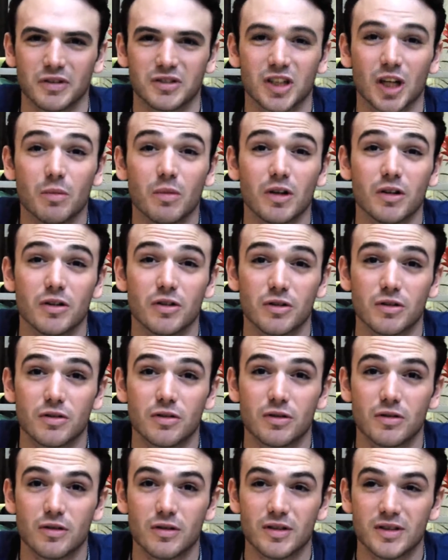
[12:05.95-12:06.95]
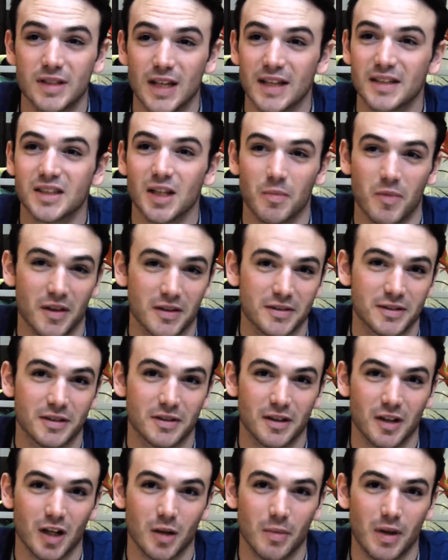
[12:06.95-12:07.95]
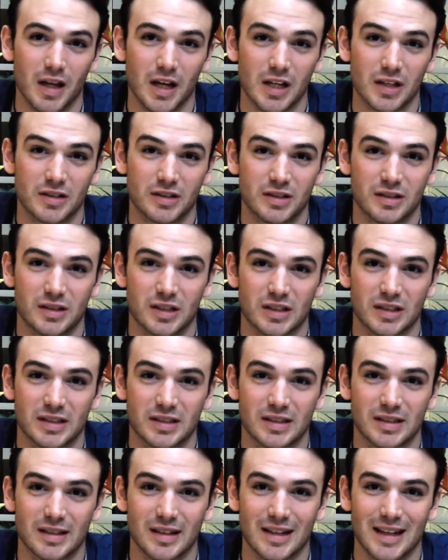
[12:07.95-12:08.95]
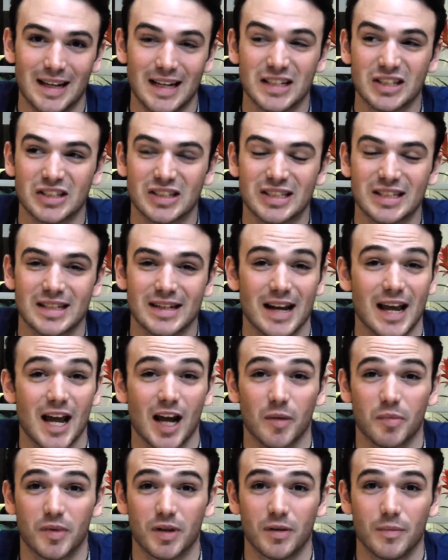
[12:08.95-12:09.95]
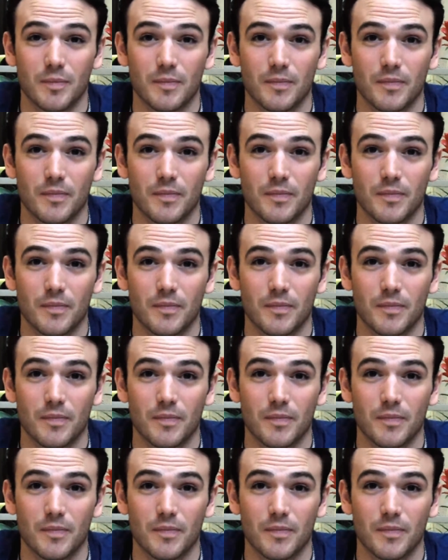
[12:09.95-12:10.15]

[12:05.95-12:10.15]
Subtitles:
Well, someone said something to him, and he just snapped,